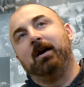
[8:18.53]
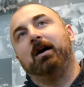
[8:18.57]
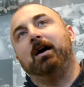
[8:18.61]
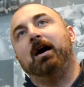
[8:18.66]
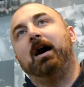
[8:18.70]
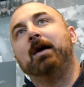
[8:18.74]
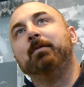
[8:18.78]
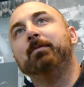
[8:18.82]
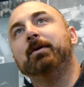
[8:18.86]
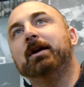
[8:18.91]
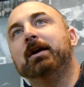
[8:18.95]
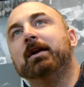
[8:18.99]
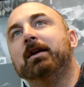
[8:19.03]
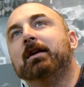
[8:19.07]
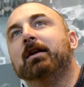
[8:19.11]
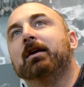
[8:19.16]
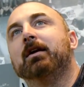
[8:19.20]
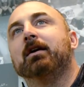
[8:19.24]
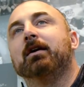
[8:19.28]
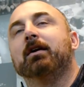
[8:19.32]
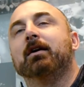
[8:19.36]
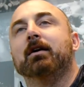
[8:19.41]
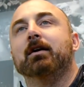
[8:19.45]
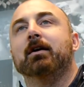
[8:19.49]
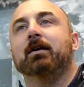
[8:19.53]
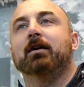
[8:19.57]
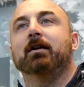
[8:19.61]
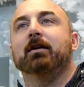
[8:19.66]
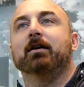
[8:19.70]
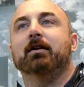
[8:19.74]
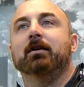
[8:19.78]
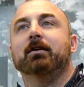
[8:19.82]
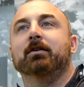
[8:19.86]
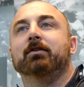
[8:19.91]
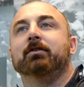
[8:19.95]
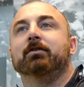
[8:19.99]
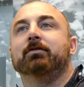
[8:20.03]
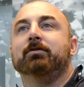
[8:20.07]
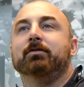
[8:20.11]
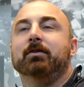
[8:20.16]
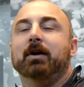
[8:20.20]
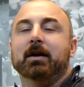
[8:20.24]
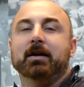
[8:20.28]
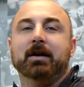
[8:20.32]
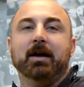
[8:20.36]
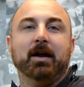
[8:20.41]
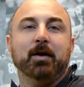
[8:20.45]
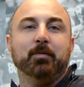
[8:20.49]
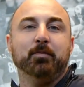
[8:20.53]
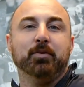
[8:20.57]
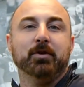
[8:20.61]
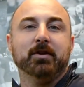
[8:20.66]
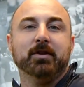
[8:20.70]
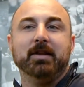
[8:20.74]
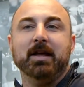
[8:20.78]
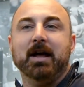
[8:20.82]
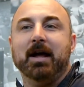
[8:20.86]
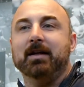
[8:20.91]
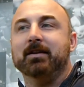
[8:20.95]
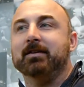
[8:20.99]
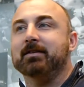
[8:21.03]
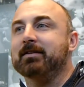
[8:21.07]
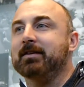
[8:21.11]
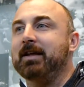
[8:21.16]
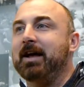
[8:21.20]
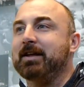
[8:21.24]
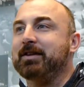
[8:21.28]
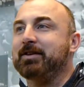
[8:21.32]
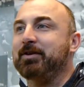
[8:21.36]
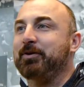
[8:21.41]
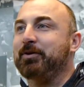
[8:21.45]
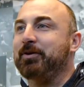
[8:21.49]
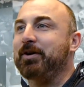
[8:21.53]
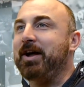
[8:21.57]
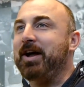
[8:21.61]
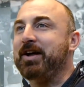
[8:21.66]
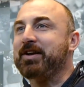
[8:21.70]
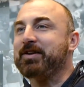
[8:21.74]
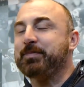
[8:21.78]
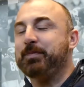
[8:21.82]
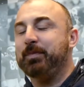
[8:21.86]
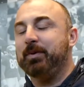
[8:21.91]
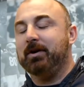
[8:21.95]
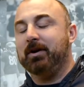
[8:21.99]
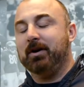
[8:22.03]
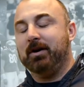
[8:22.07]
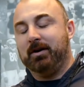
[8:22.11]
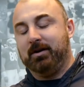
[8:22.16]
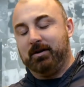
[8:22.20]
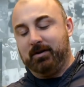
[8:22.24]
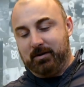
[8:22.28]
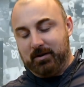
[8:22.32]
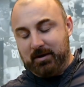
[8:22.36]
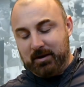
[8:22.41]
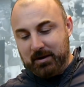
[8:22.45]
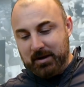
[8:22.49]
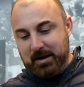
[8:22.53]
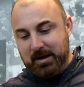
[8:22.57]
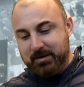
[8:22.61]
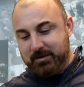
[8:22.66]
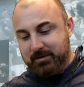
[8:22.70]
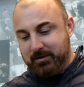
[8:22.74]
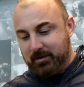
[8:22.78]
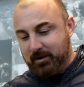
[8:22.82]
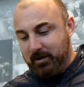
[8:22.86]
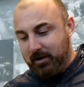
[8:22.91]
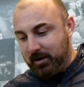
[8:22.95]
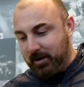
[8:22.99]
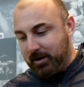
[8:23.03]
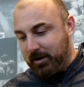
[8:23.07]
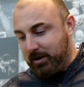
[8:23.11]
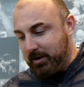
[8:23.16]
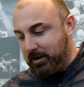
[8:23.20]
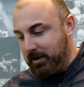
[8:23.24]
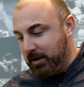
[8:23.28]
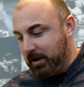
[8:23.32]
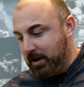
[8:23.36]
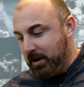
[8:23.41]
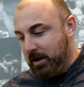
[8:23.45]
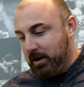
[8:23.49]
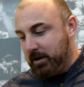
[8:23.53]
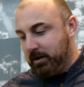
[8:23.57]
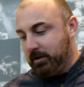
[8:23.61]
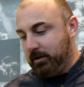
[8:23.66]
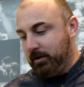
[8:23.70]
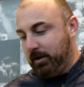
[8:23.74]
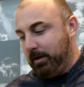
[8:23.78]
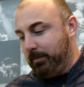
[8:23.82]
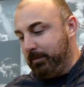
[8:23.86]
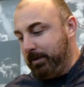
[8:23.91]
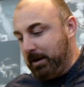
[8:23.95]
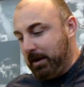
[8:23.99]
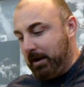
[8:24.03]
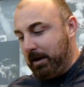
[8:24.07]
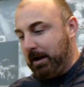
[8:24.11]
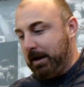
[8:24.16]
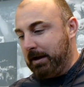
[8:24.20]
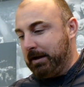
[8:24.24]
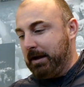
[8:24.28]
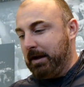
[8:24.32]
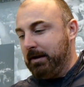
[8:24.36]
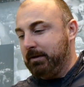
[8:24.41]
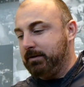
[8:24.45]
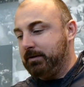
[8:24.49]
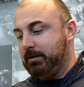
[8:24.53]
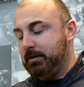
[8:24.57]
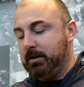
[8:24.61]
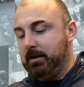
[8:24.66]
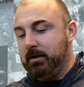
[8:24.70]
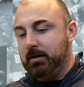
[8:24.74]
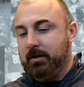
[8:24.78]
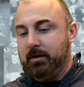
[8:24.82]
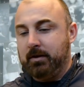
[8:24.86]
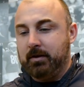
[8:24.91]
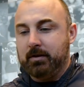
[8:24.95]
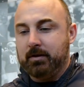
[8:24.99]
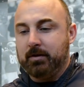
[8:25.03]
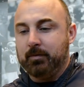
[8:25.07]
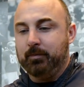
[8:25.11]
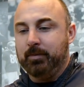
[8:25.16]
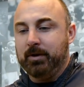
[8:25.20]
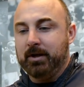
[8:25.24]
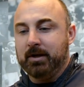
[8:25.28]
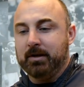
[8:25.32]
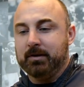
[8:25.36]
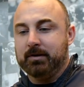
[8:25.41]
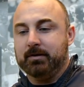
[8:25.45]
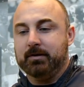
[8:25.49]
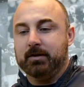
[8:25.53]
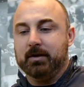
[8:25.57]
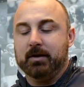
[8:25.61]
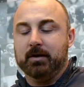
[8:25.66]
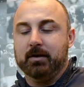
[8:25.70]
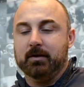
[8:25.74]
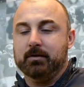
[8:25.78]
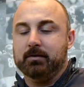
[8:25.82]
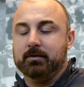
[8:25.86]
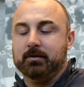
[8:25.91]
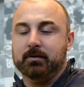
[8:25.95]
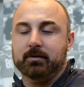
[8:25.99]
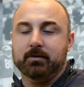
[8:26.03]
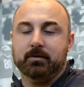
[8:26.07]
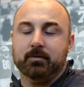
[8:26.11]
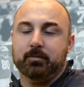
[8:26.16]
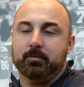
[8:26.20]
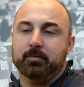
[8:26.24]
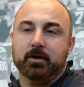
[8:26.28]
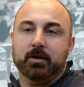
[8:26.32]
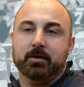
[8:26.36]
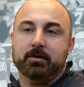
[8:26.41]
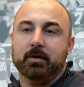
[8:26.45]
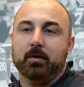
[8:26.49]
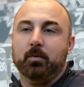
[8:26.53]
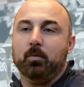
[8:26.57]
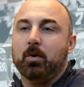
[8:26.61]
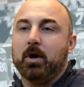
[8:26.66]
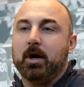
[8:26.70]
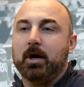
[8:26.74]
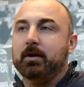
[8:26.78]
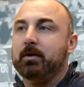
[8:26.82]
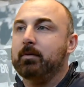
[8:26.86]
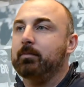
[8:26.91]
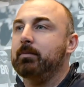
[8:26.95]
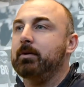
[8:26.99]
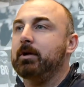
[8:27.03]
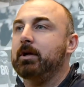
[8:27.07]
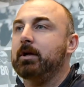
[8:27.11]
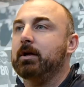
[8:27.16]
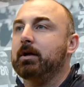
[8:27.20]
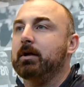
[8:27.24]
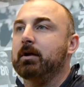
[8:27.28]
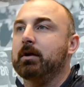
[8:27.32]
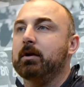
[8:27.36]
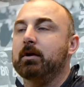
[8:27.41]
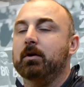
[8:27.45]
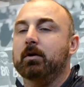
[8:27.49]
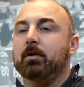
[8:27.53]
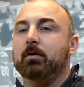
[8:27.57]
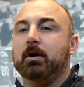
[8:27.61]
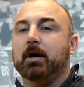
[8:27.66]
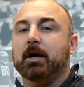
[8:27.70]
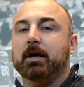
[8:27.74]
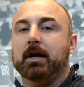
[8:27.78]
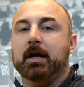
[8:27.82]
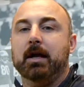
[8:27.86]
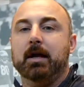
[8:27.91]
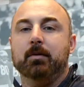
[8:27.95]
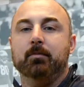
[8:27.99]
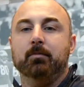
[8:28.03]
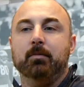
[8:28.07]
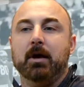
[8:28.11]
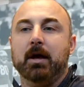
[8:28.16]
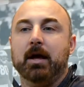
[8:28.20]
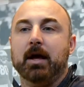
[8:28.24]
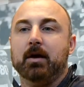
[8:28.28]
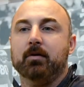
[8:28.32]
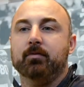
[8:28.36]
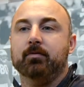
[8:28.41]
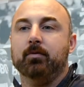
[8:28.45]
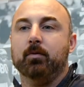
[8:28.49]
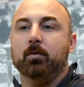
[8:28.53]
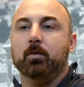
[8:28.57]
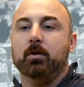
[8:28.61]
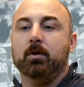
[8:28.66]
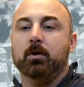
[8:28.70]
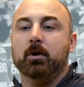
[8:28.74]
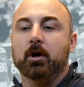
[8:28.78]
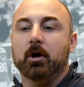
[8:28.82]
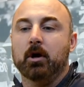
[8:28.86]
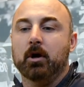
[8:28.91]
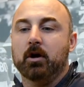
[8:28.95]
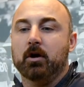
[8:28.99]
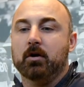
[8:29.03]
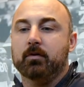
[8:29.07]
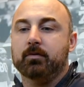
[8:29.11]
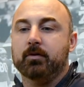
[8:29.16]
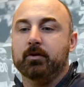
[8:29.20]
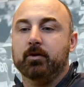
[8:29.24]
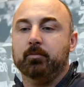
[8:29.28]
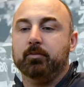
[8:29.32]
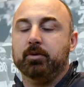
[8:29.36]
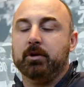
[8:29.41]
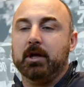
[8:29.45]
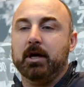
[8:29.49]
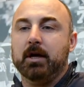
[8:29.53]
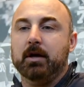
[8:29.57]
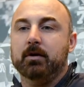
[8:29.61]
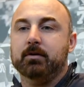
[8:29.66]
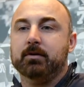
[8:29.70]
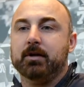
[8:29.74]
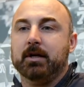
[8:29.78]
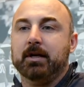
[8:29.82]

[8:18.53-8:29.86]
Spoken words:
I mean, I kind of put that to rest, but I'll answer. You know, I mean, I guess the biggest thing is this is a place I wanted to be. You know, I came back for the players.